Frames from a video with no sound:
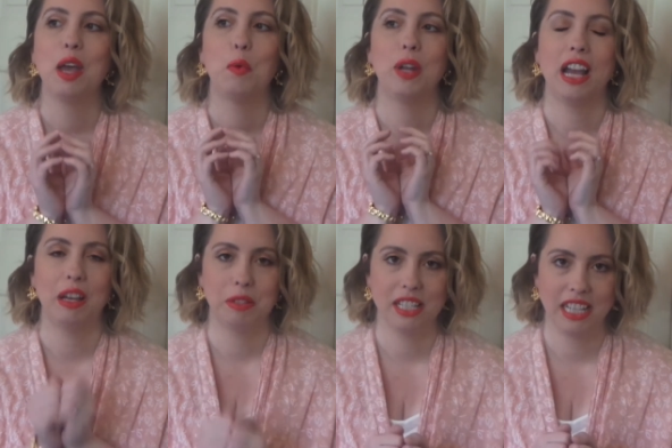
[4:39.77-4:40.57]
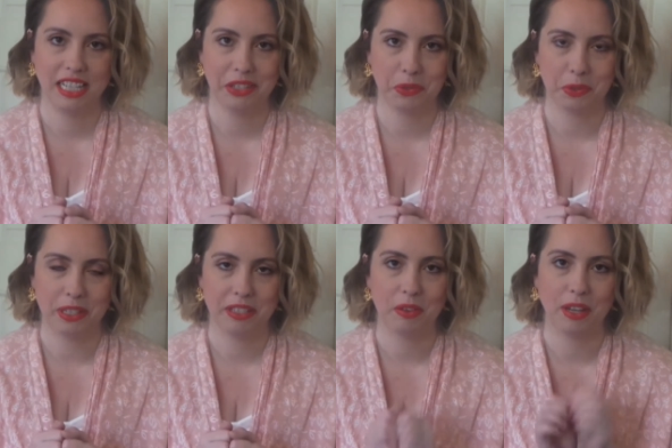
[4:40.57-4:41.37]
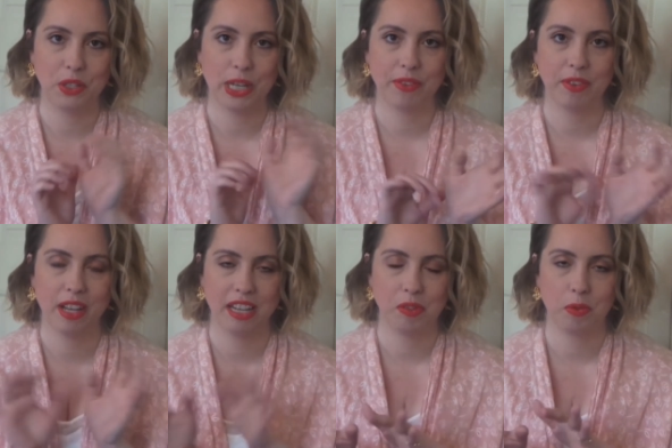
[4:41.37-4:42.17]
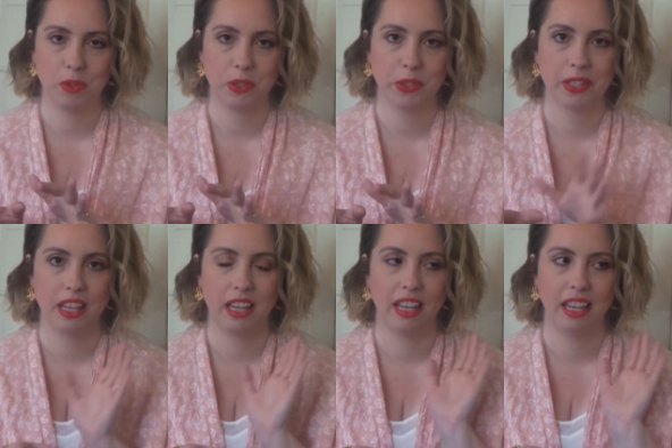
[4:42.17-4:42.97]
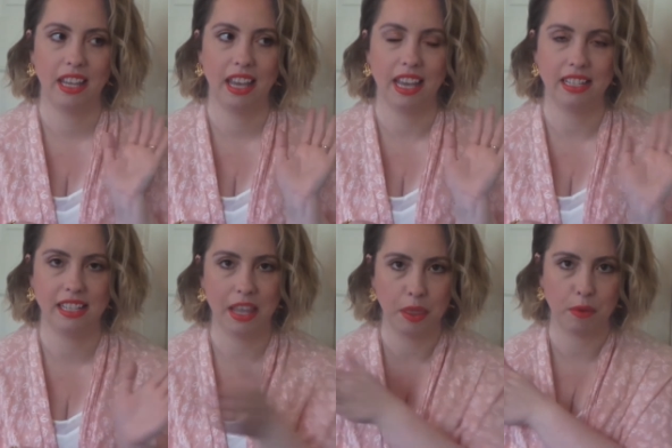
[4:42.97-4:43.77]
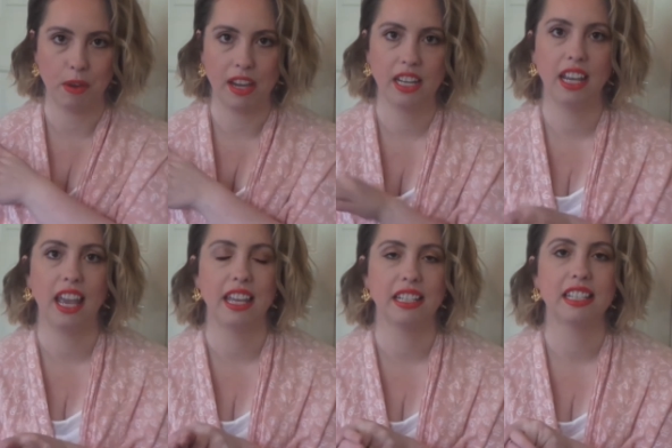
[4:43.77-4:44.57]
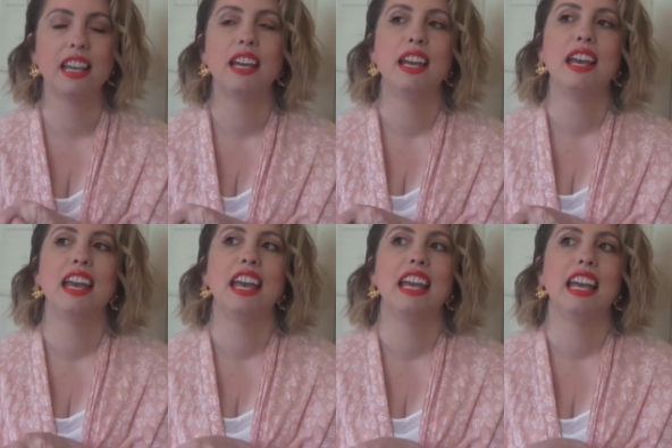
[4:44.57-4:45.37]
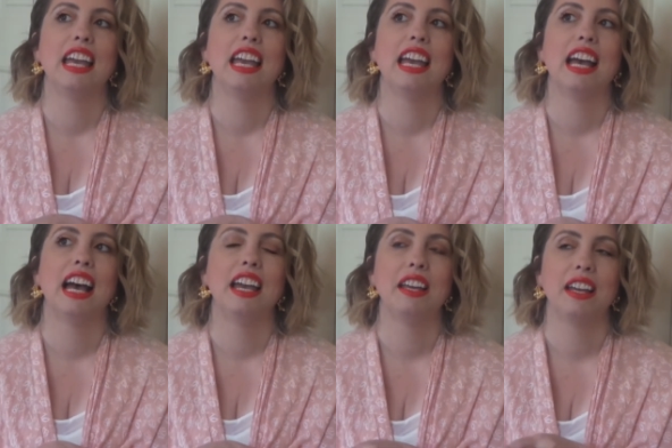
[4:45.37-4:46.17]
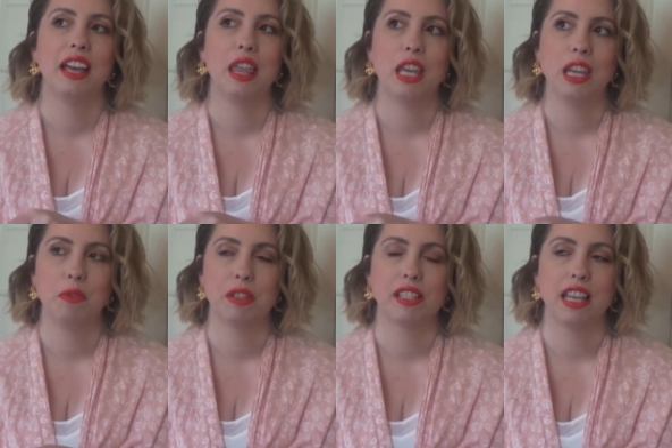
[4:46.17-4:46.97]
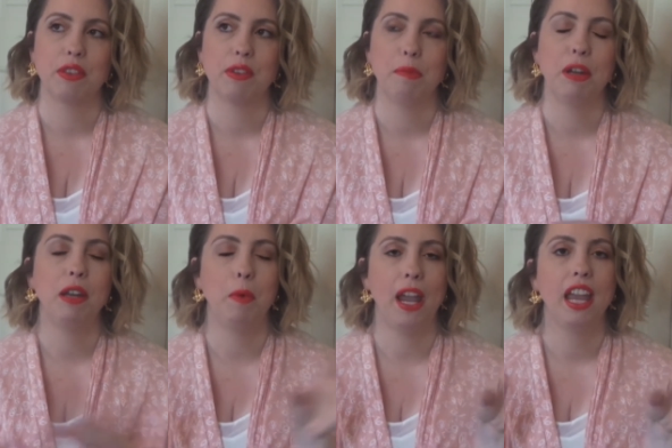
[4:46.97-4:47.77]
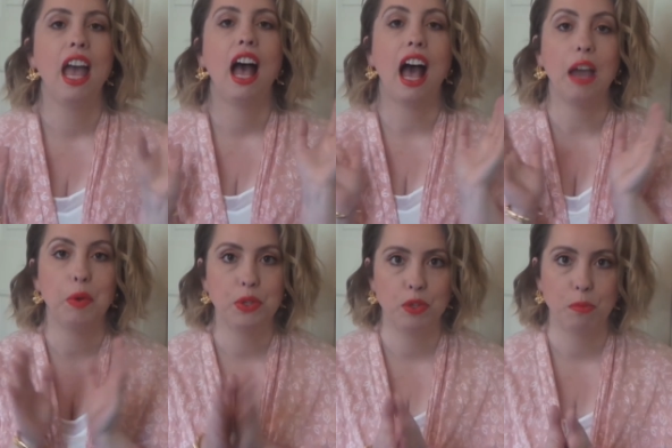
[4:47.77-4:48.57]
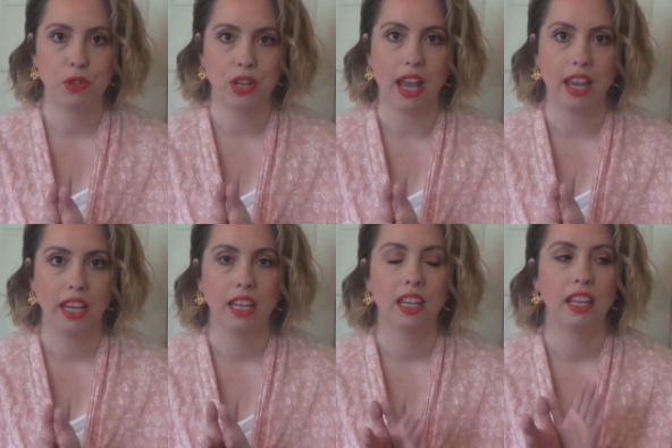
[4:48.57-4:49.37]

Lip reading: When I was in high school, so I transferred high schools at 10th grade, and I think it was 10th grade, but anyway, I was super shy,